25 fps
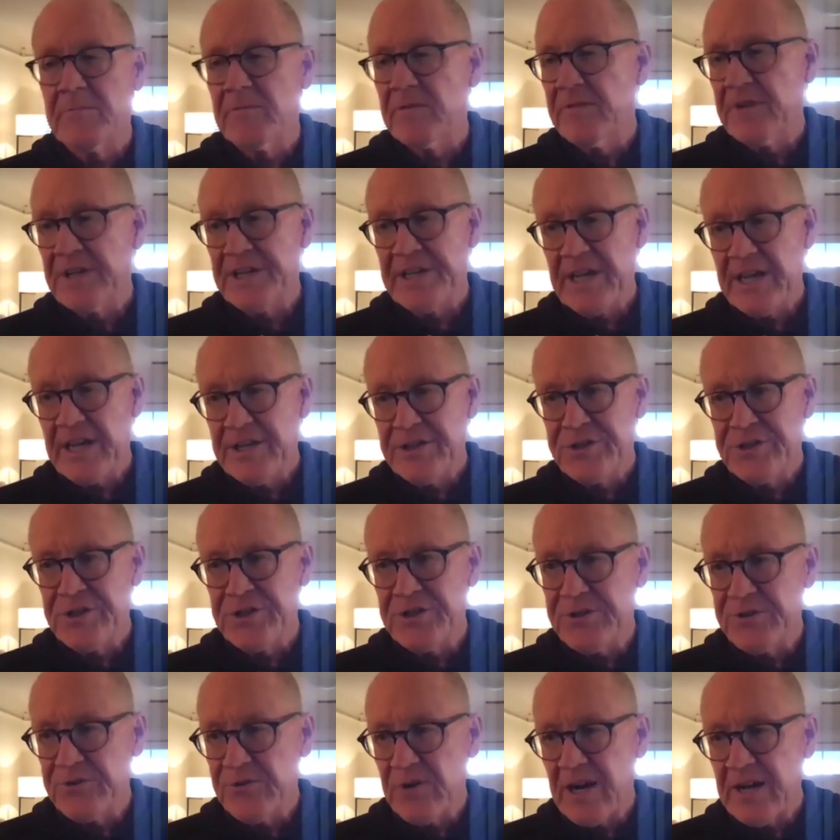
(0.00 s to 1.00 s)

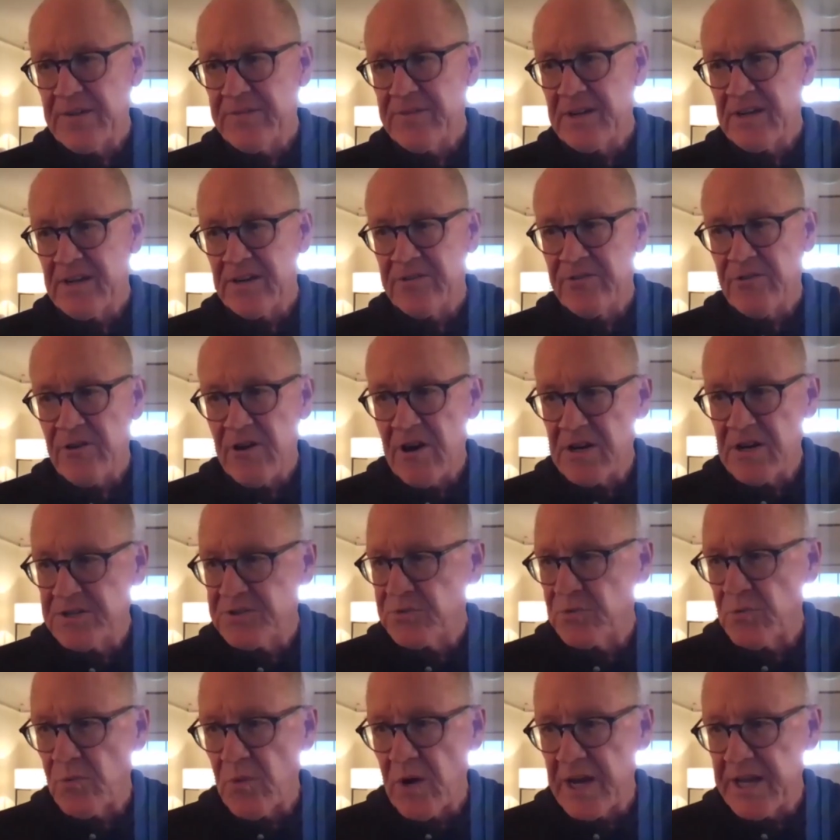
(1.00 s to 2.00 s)
vacation driving
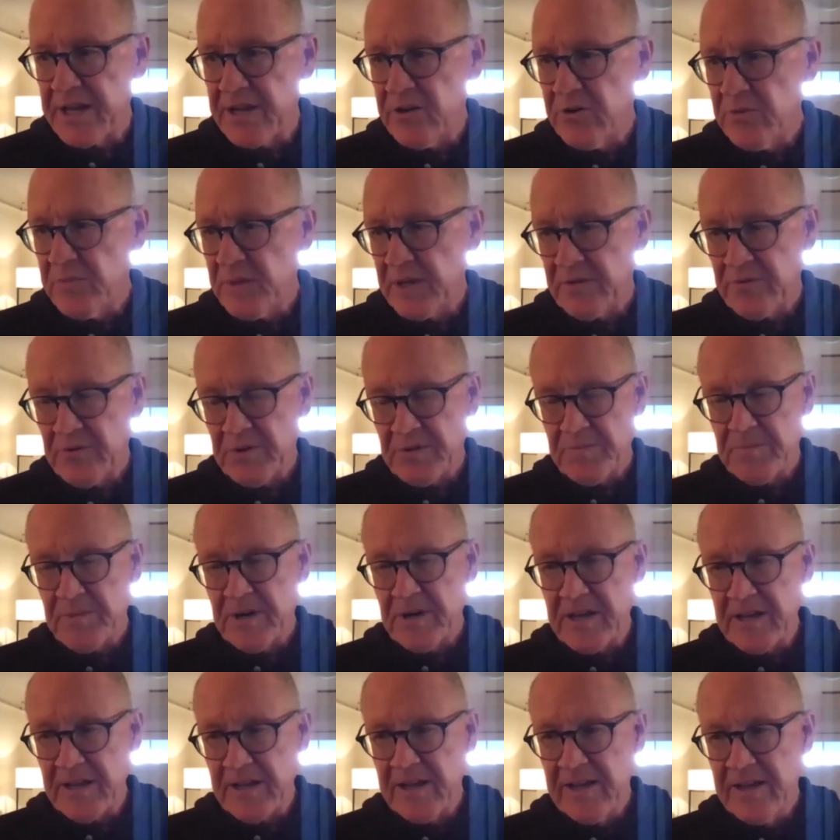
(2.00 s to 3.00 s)
across Wyoming with
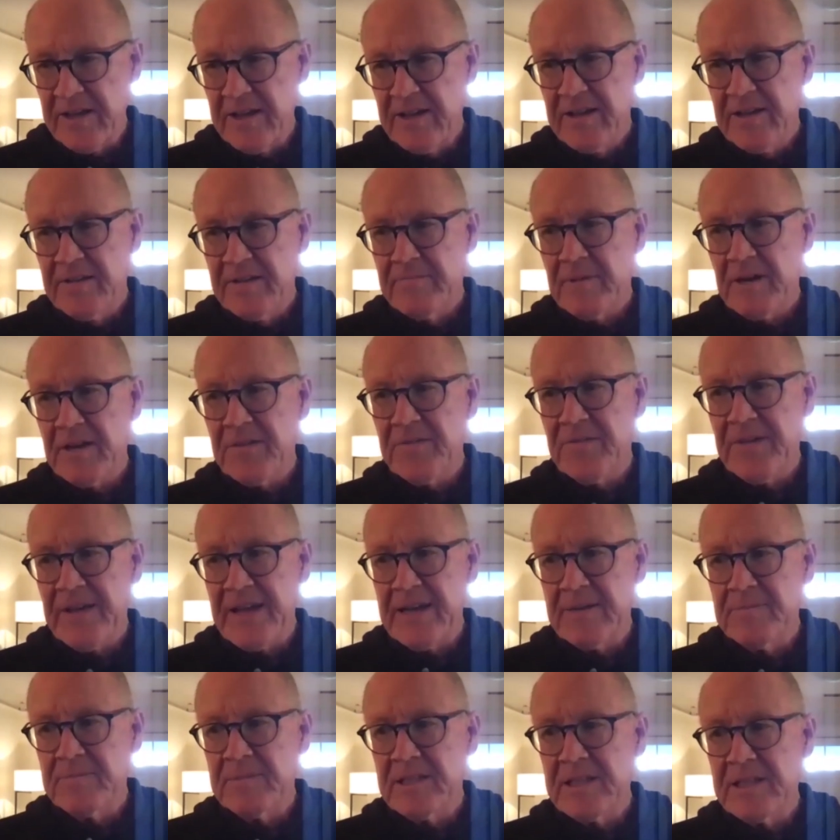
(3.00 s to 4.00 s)
my
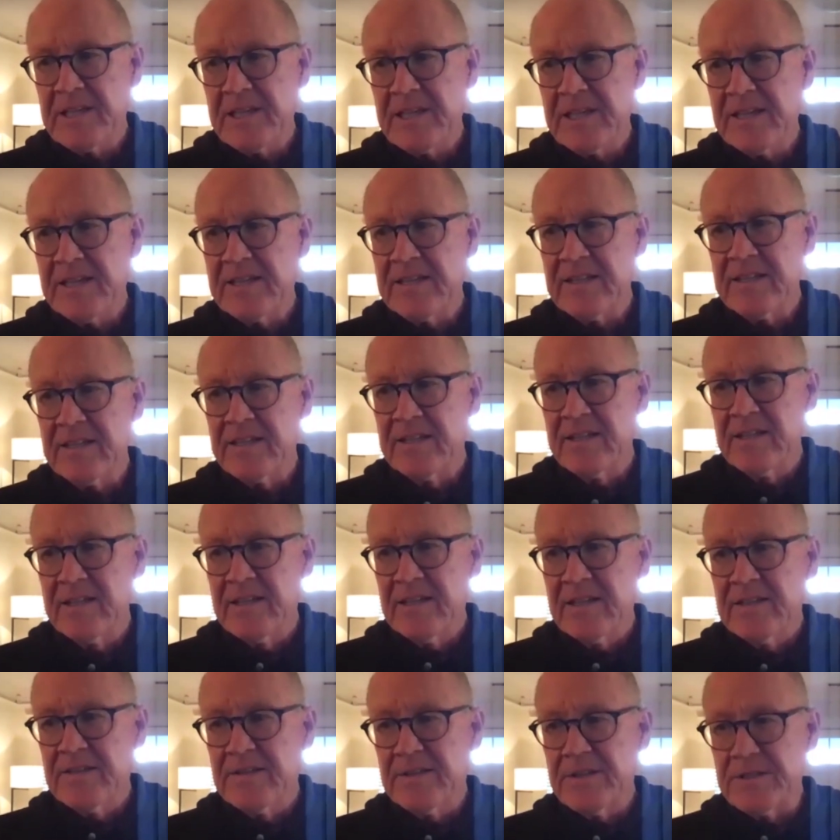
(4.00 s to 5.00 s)
family, and
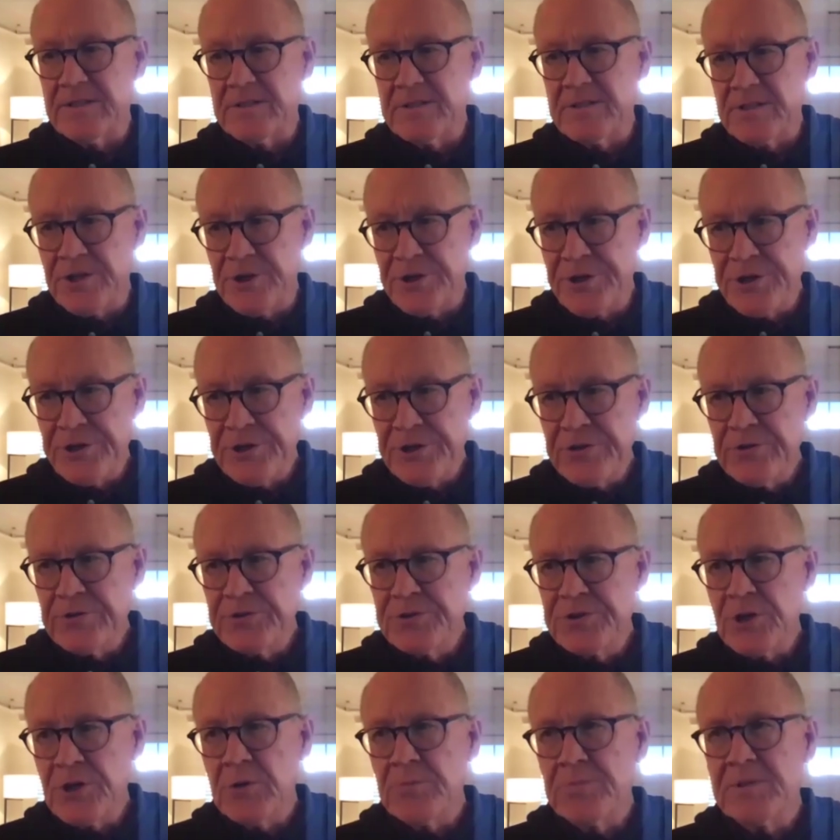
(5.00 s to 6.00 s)
this
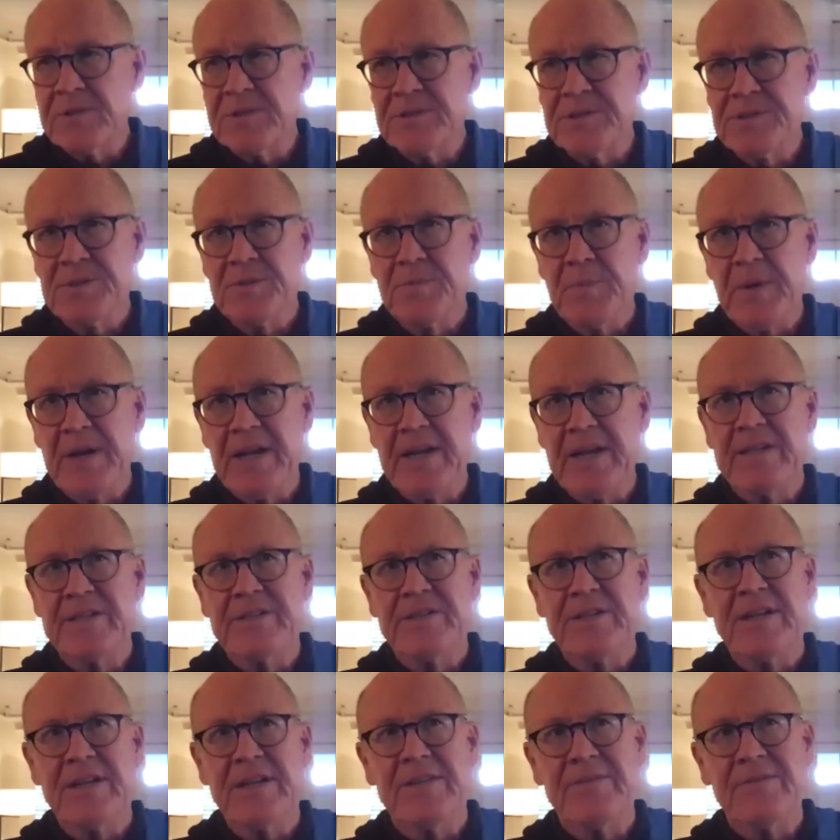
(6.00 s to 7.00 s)
huge open
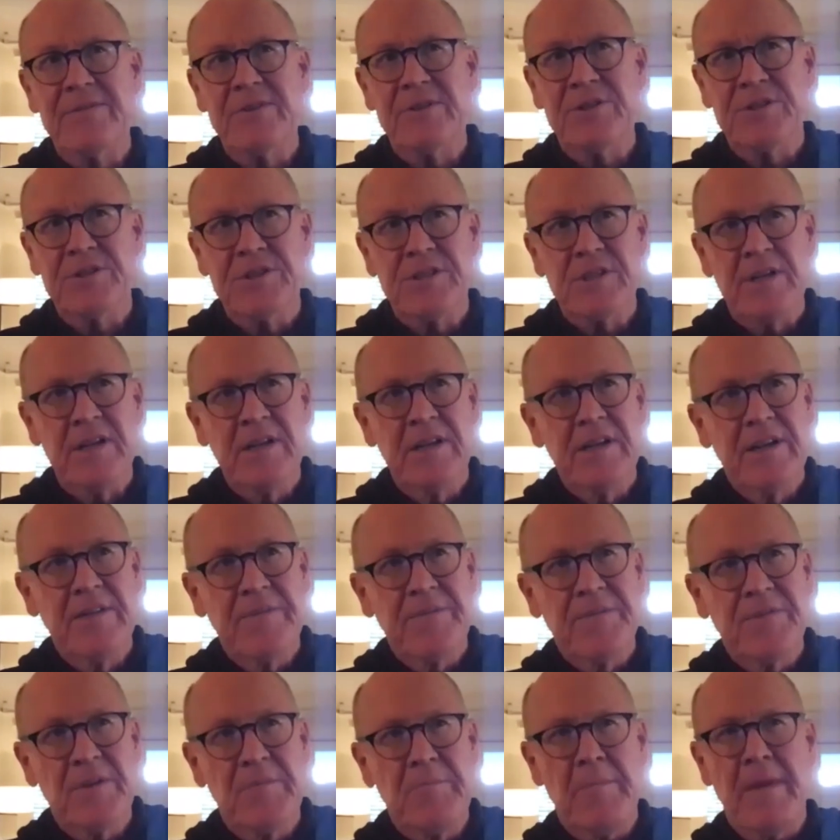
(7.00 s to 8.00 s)
space, and just
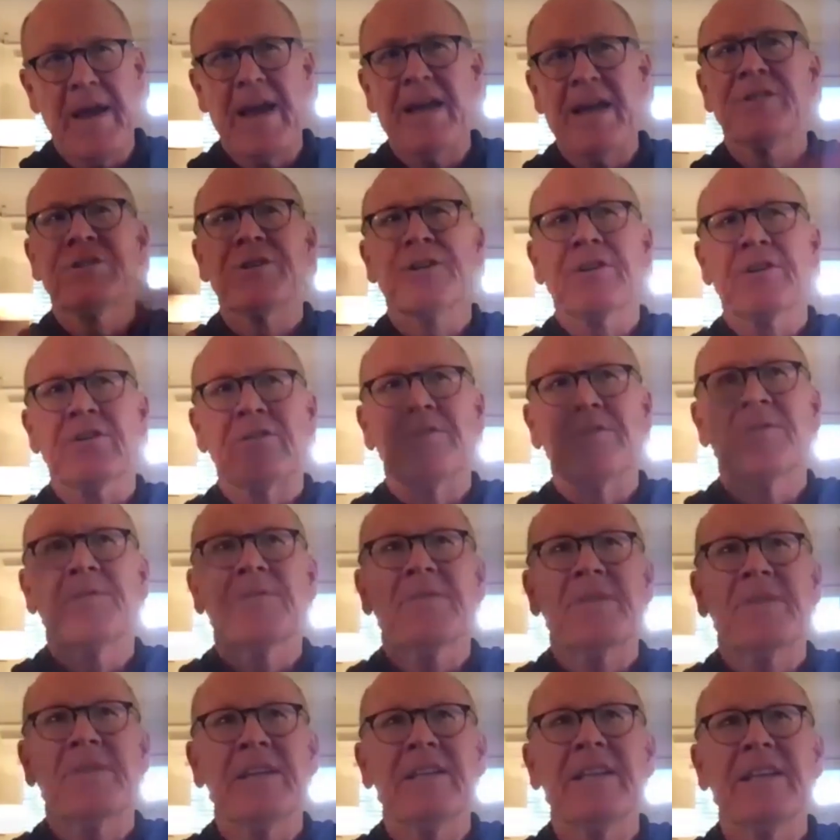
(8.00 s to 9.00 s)
the magical
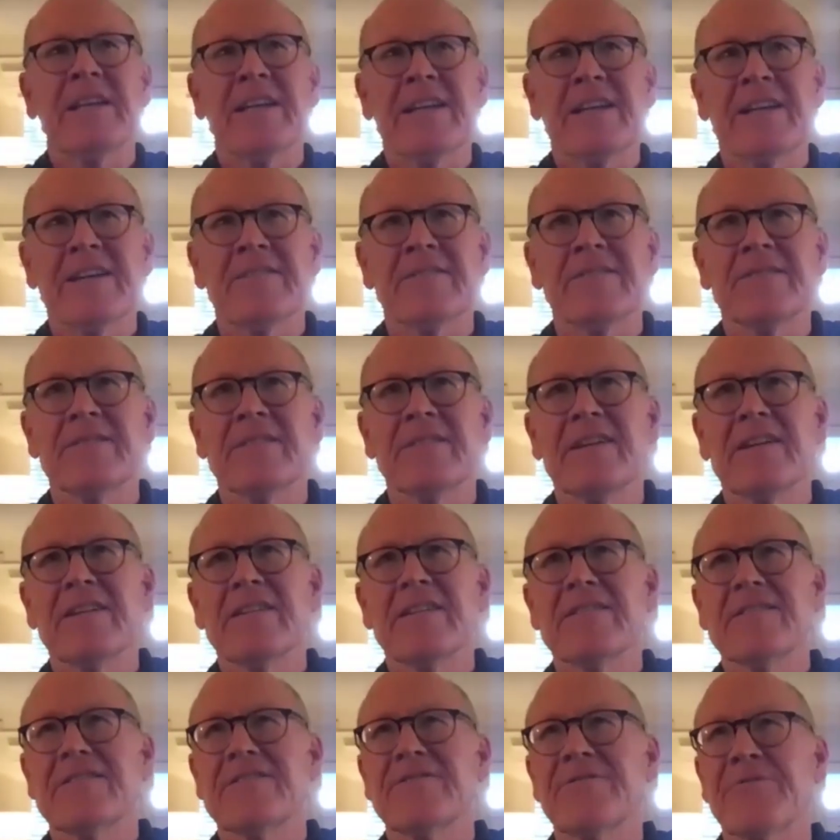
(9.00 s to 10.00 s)
feeling of
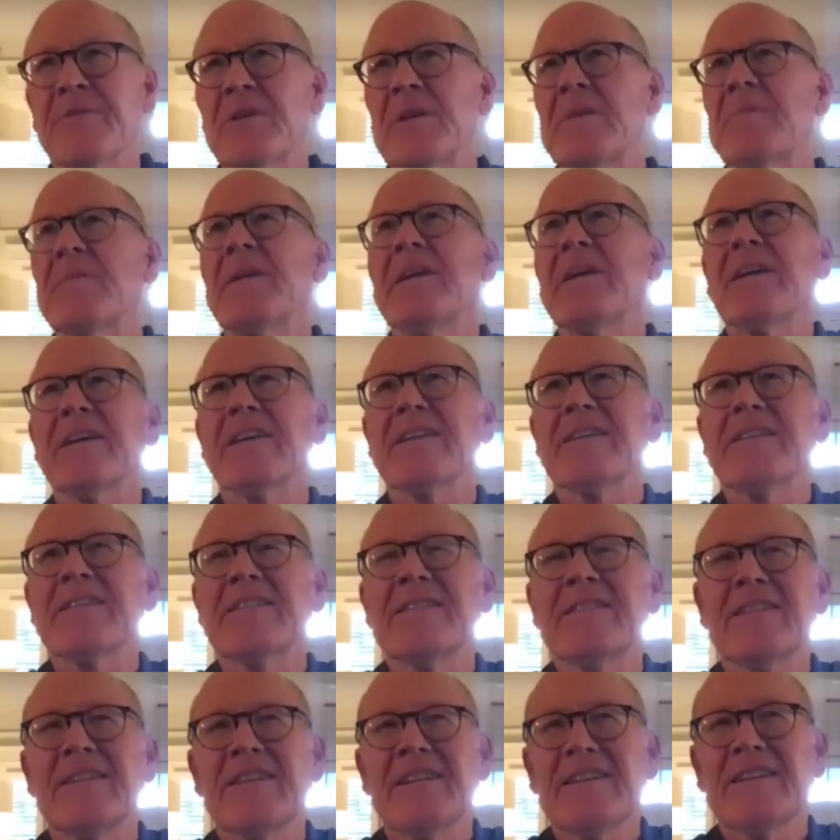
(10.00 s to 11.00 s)
dreaming and
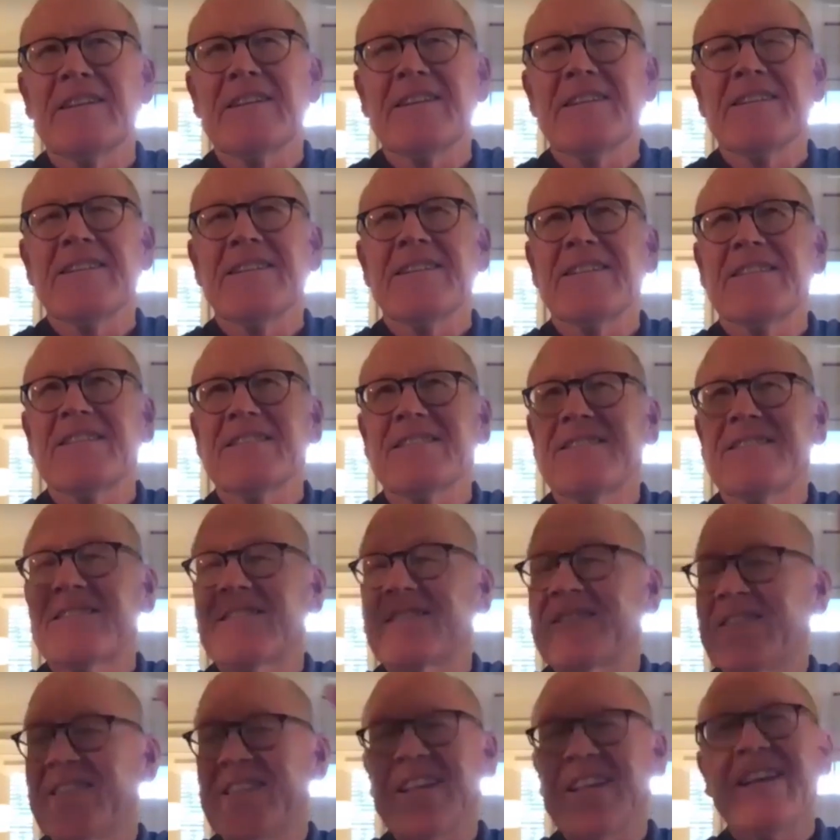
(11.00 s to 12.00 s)

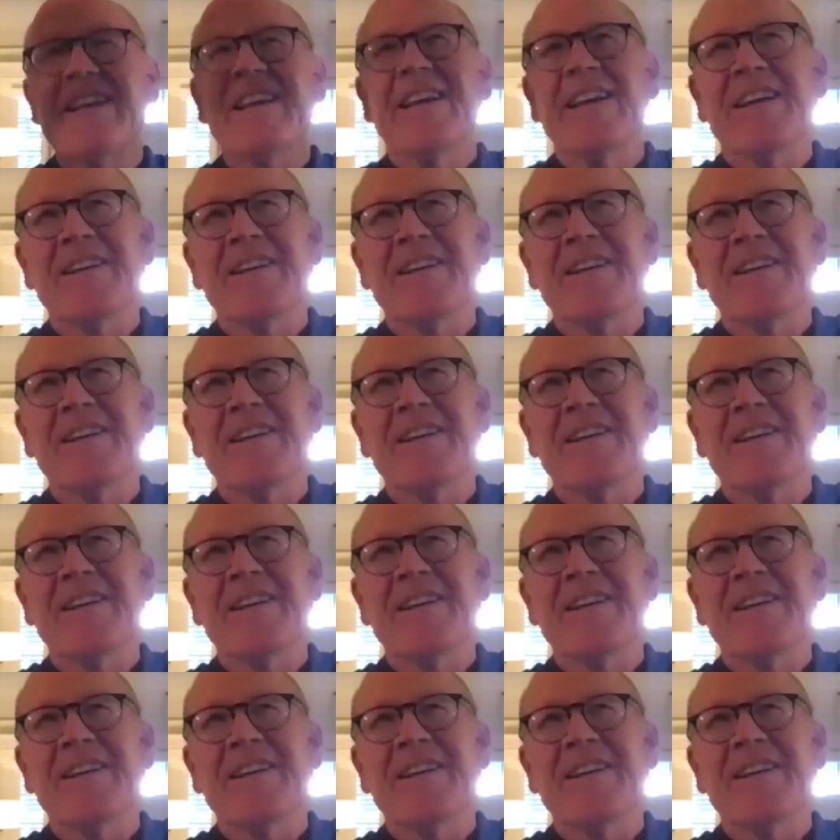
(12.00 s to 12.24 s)
thinking